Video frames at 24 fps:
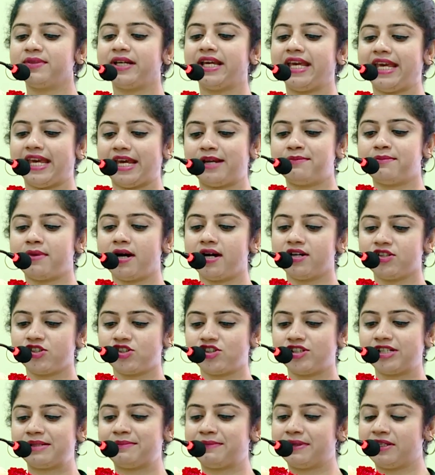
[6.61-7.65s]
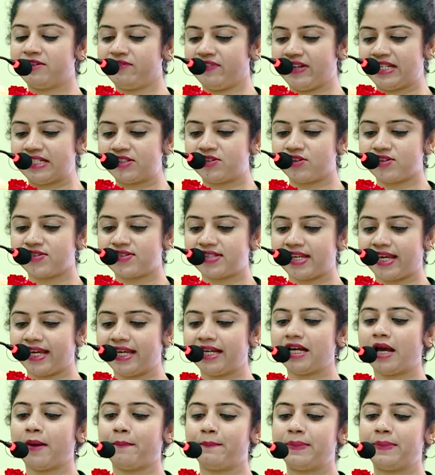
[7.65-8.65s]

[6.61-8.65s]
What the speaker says: Air Marshal Manavendra Singh,